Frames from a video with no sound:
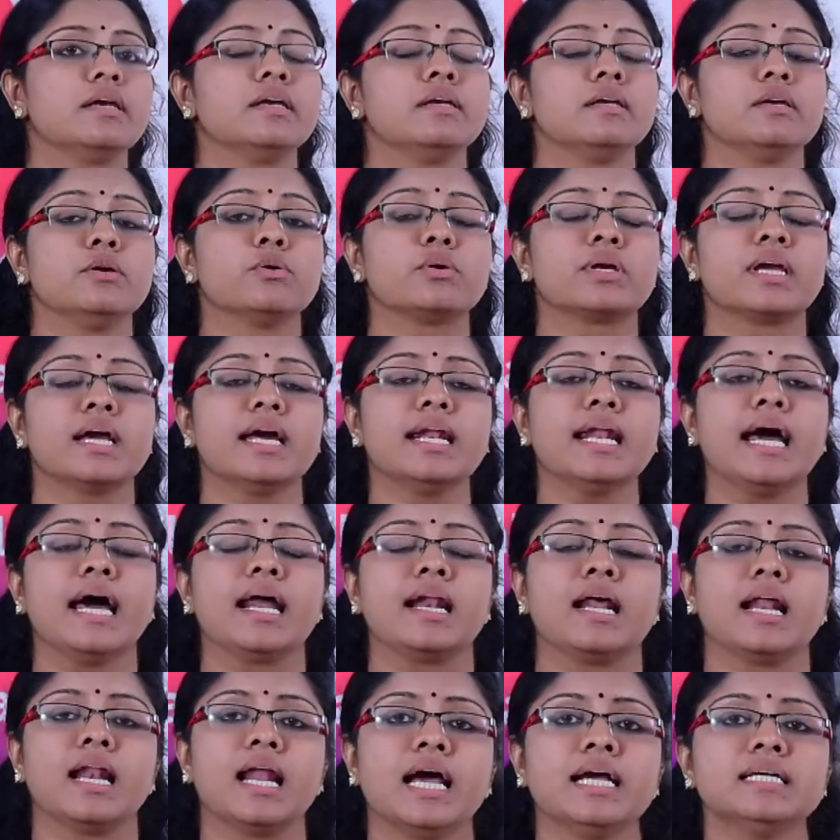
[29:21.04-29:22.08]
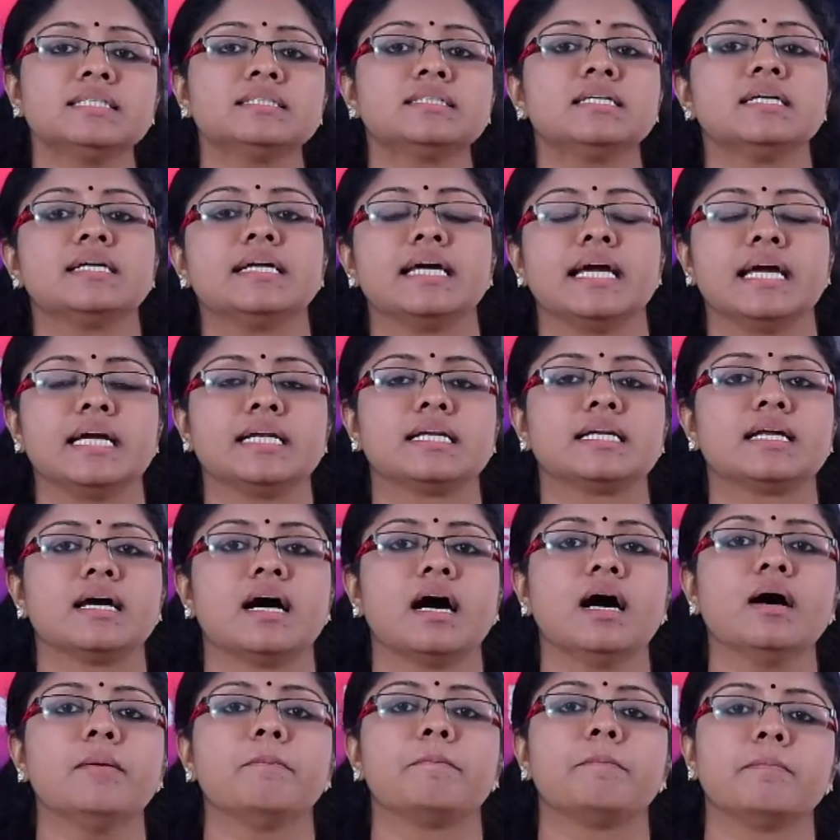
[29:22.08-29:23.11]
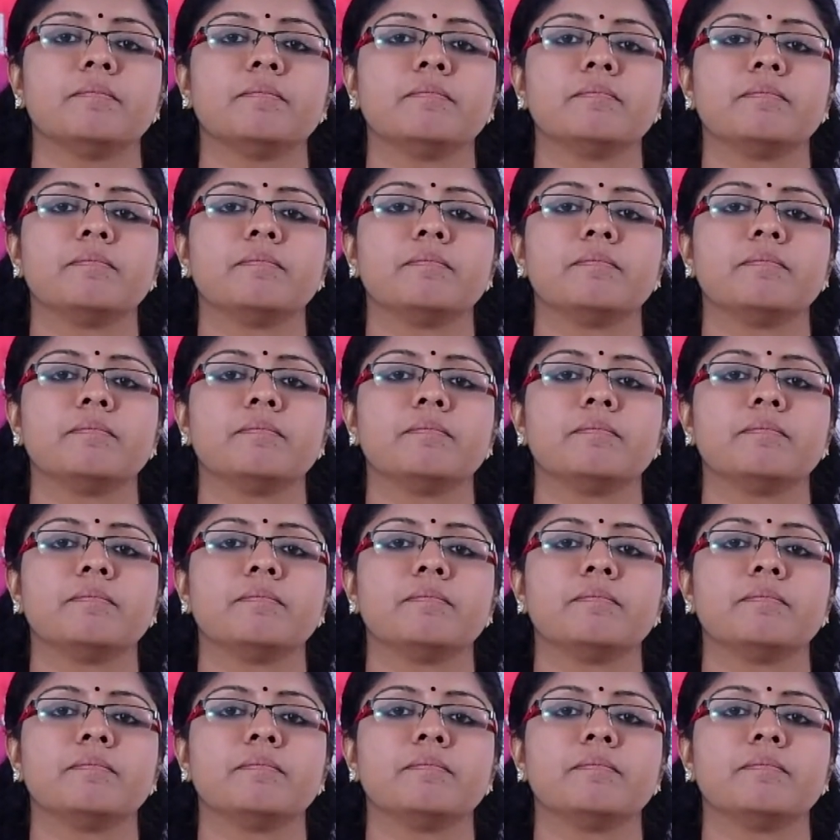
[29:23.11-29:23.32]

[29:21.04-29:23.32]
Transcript: you can analyze the data